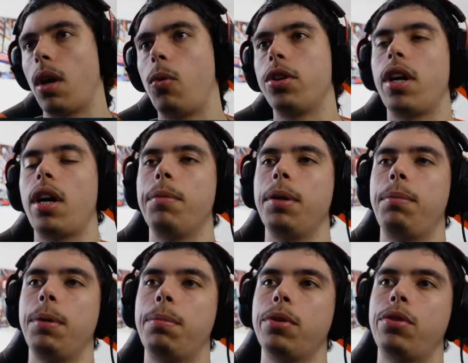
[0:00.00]
I wonder how many
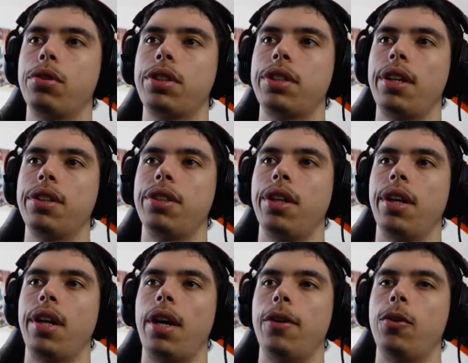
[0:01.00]
people took sells here
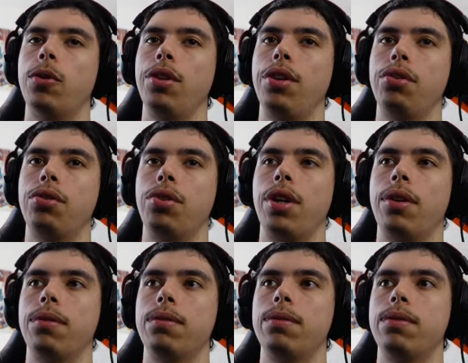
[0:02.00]
and now holding
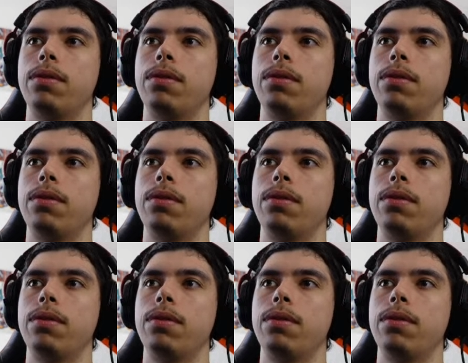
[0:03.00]
drawdown.